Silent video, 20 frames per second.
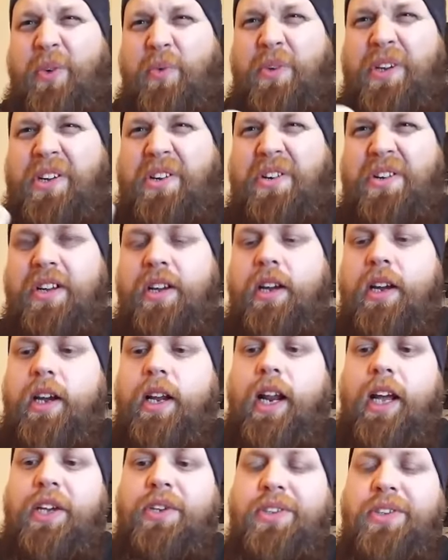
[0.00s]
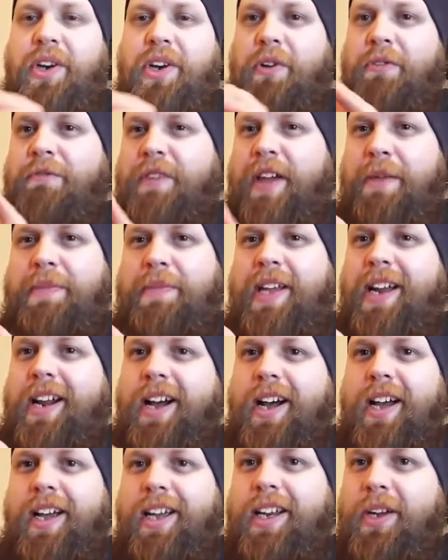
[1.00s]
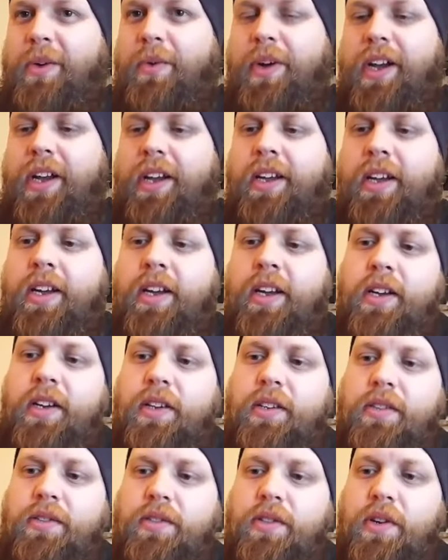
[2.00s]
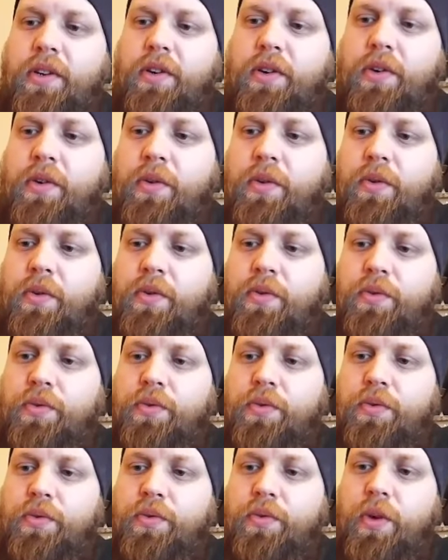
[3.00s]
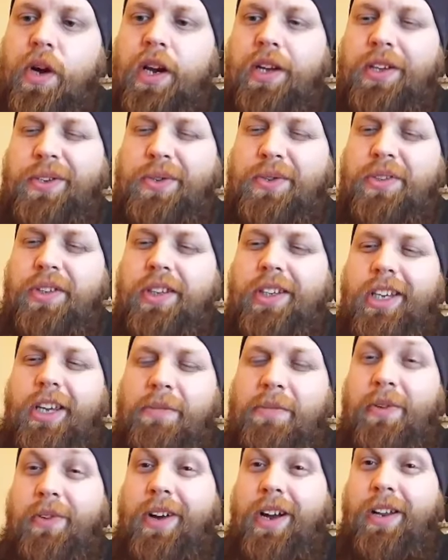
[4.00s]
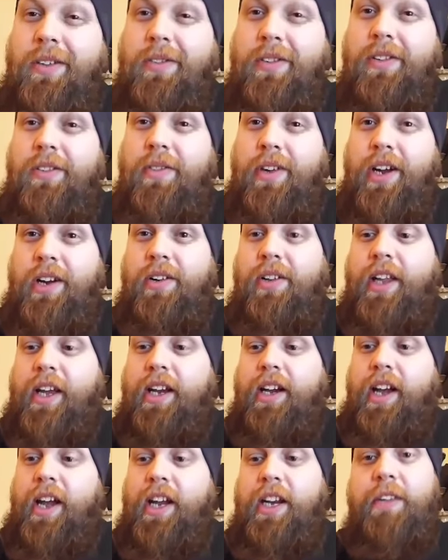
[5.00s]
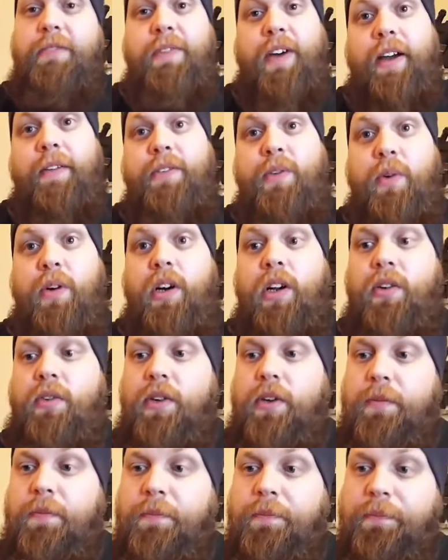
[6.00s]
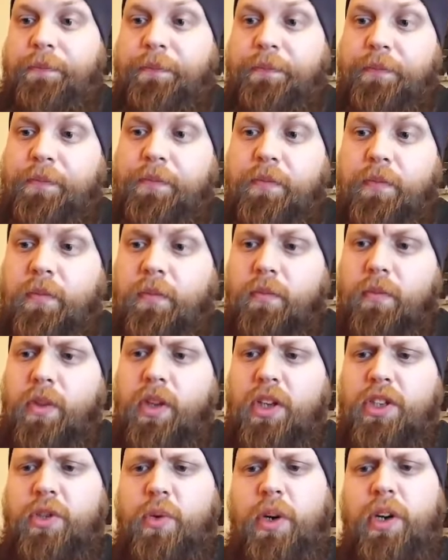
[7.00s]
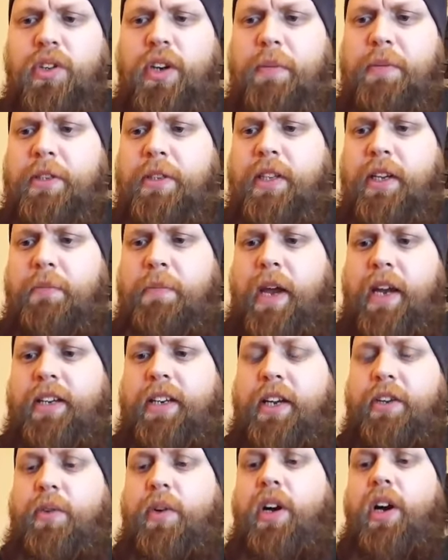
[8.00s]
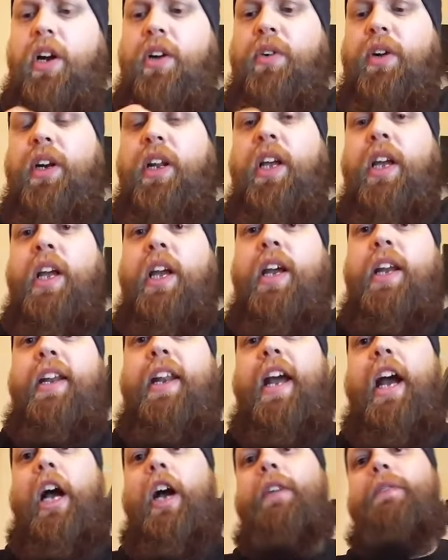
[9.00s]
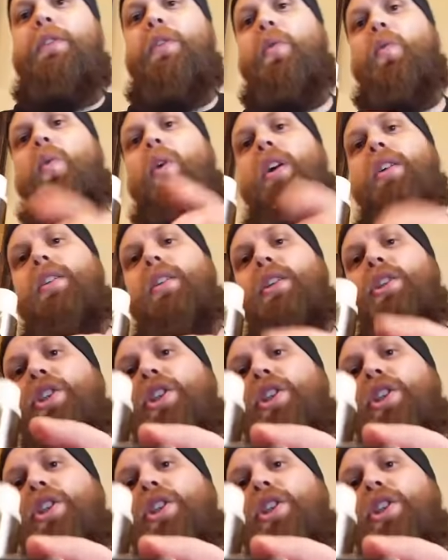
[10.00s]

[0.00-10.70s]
kind of weird, and I usually don't vape that high anyway, So I usually keep it right around to like 85 to 100. So we're going to drop this thing back down to 100. Now, if you want